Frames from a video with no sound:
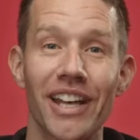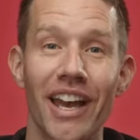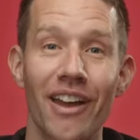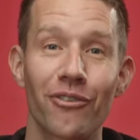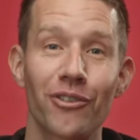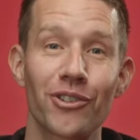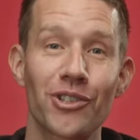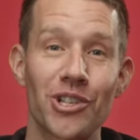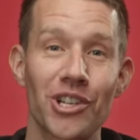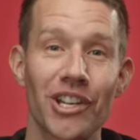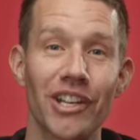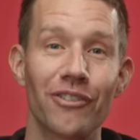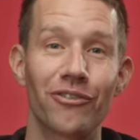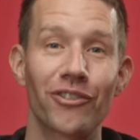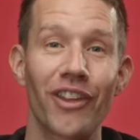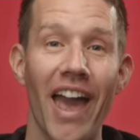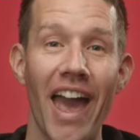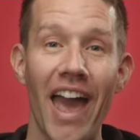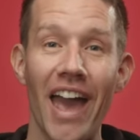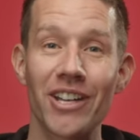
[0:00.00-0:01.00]
have
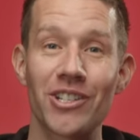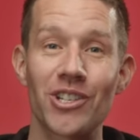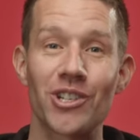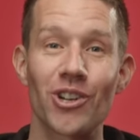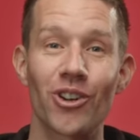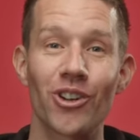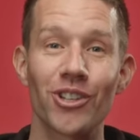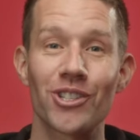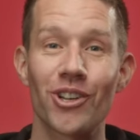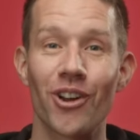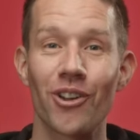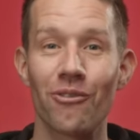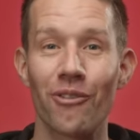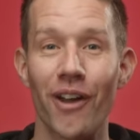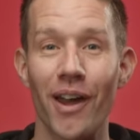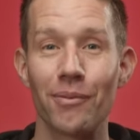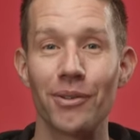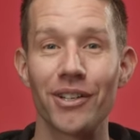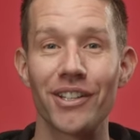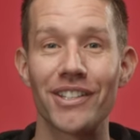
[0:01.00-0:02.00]
achieved headshots on
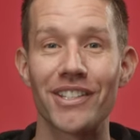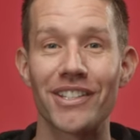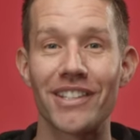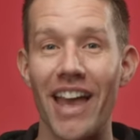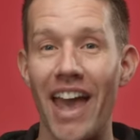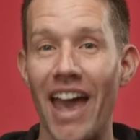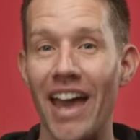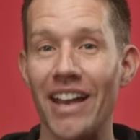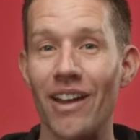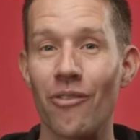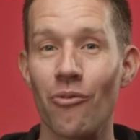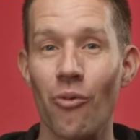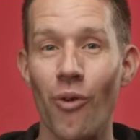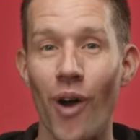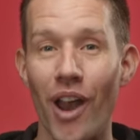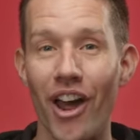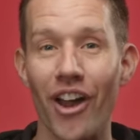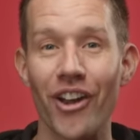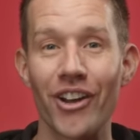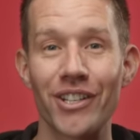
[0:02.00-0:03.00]
rabbits at
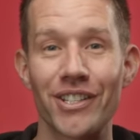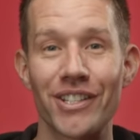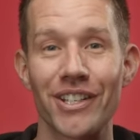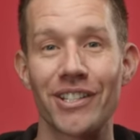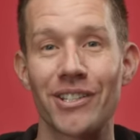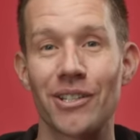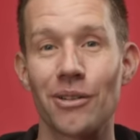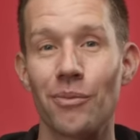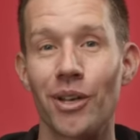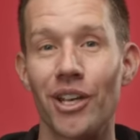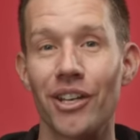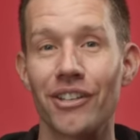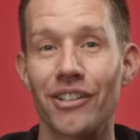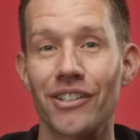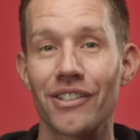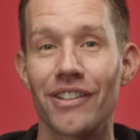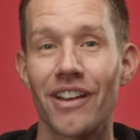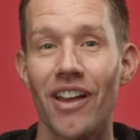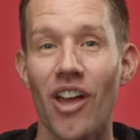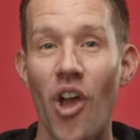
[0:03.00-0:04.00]
160
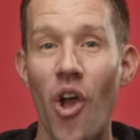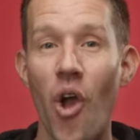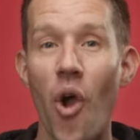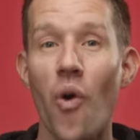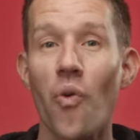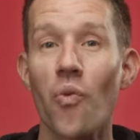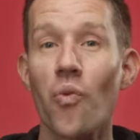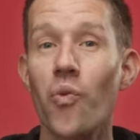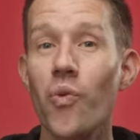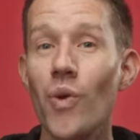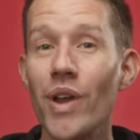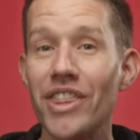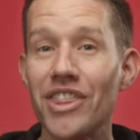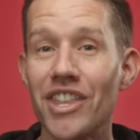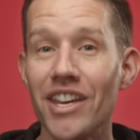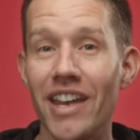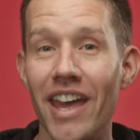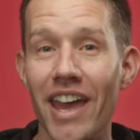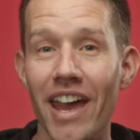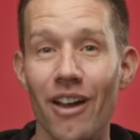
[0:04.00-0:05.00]
meters with
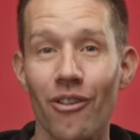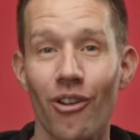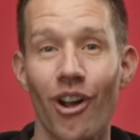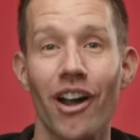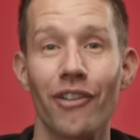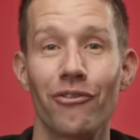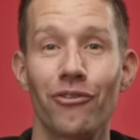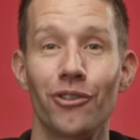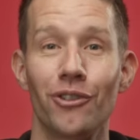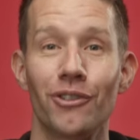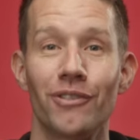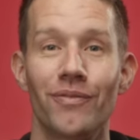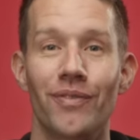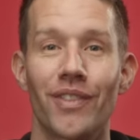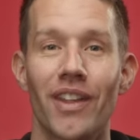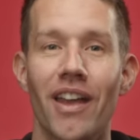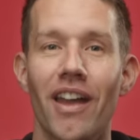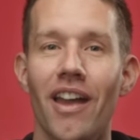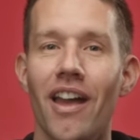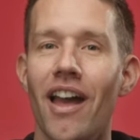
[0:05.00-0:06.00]
an air rifle,
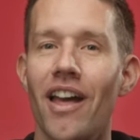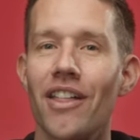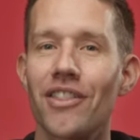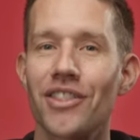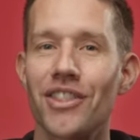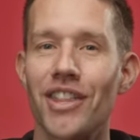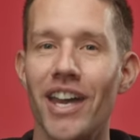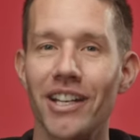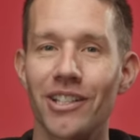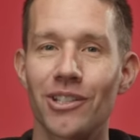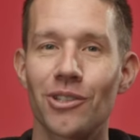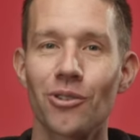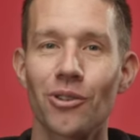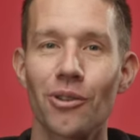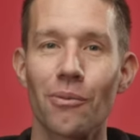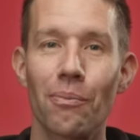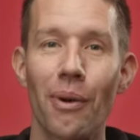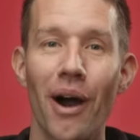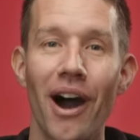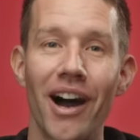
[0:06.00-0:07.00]
thanks to
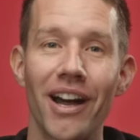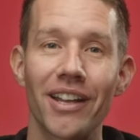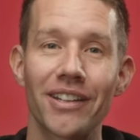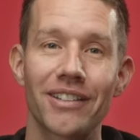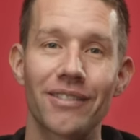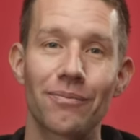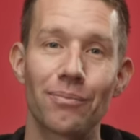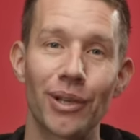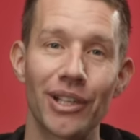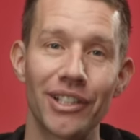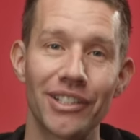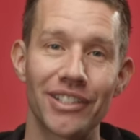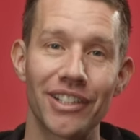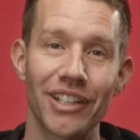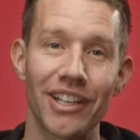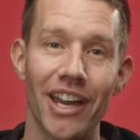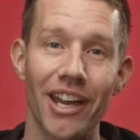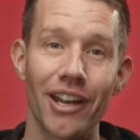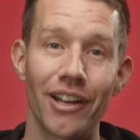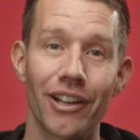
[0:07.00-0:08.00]
the Part
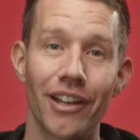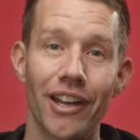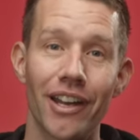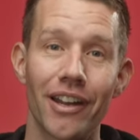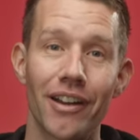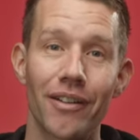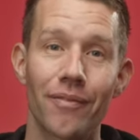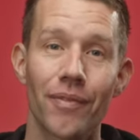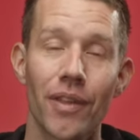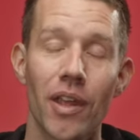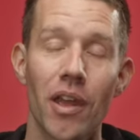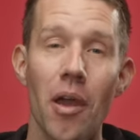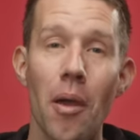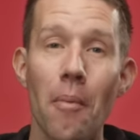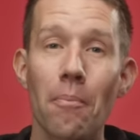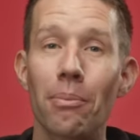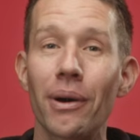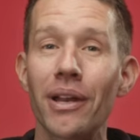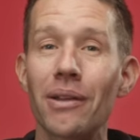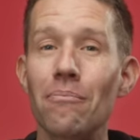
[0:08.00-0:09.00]
Ballistic Calculator.
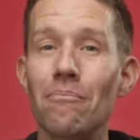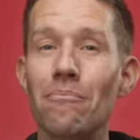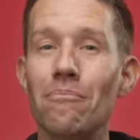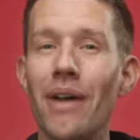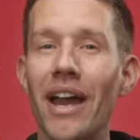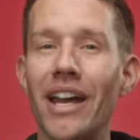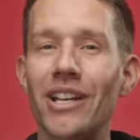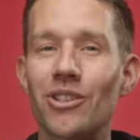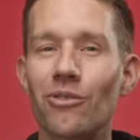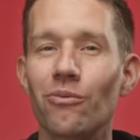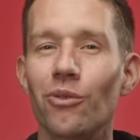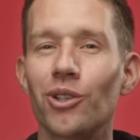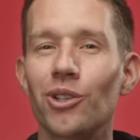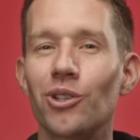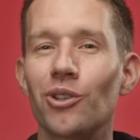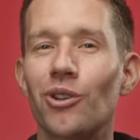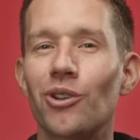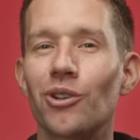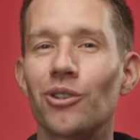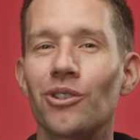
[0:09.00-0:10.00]
But imagine what
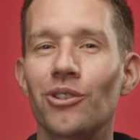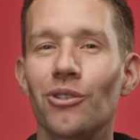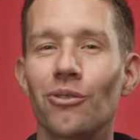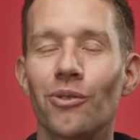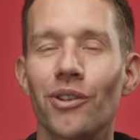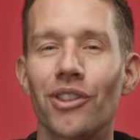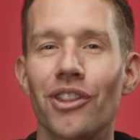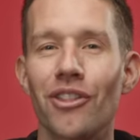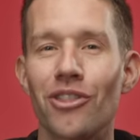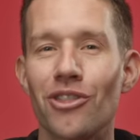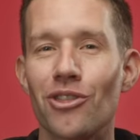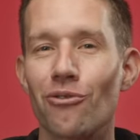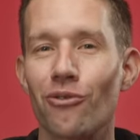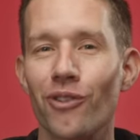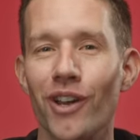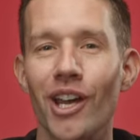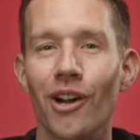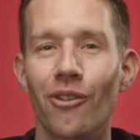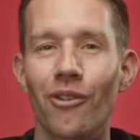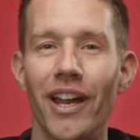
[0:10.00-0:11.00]
you could do with a
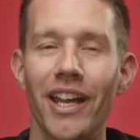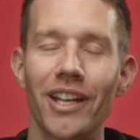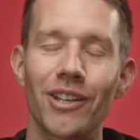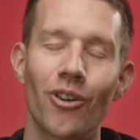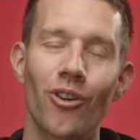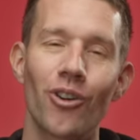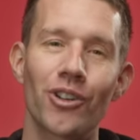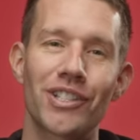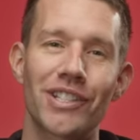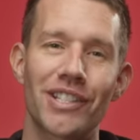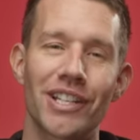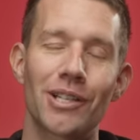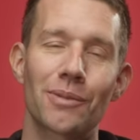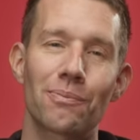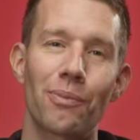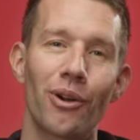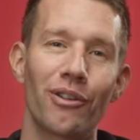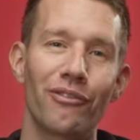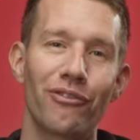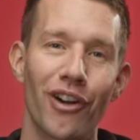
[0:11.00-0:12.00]
308 or
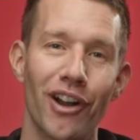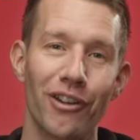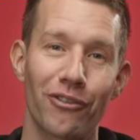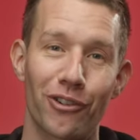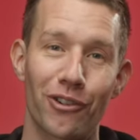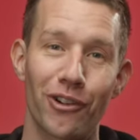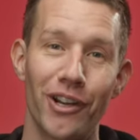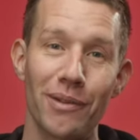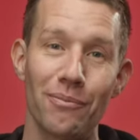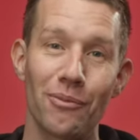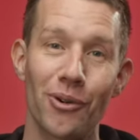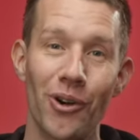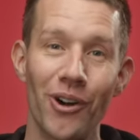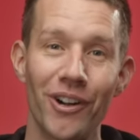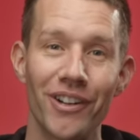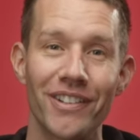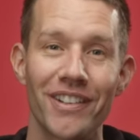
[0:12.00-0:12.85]
6.5 Creedmoor.